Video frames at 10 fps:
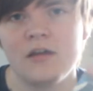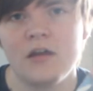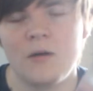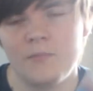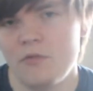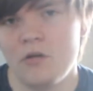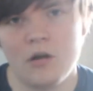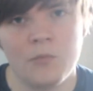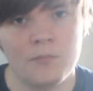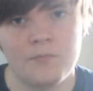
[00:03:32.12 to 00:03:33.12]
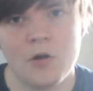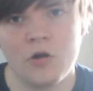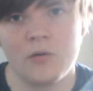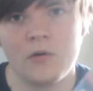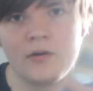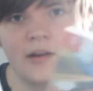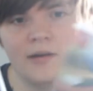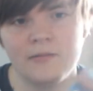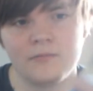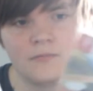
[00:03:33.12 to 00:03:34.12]
on Pokemon
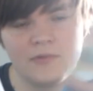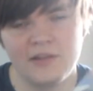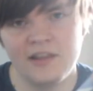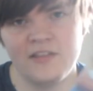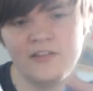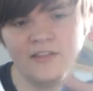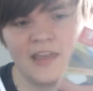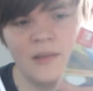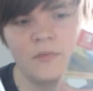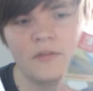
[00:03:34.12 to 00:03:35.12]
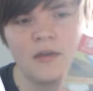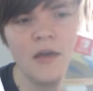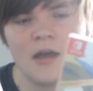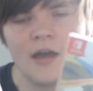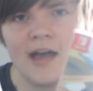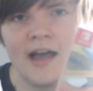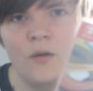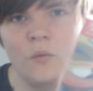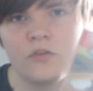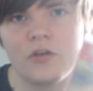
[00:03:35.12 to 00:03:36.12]
in these games, and
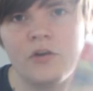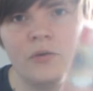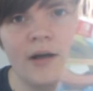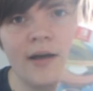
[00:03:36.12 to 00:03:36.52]
also